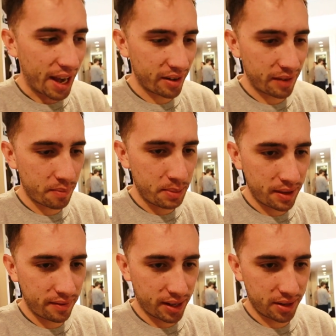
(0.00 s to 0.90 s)
I don't have a
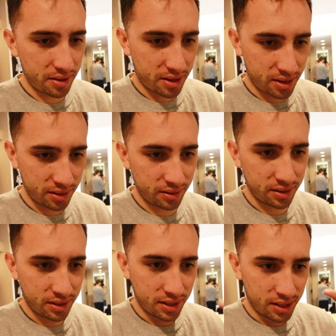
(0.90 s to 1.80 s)
big value
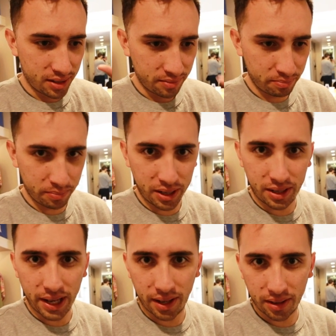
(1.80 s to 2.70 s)
on
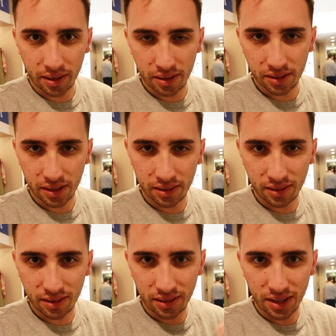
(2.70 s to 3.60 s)
getting clothes
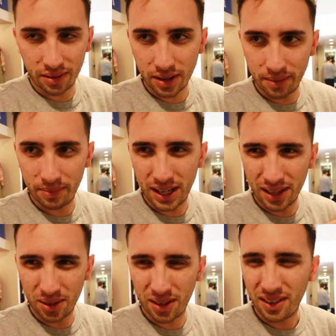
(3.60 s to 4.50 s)
and you know what I mean
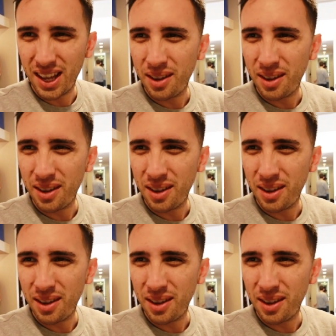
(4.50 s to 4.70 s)
and look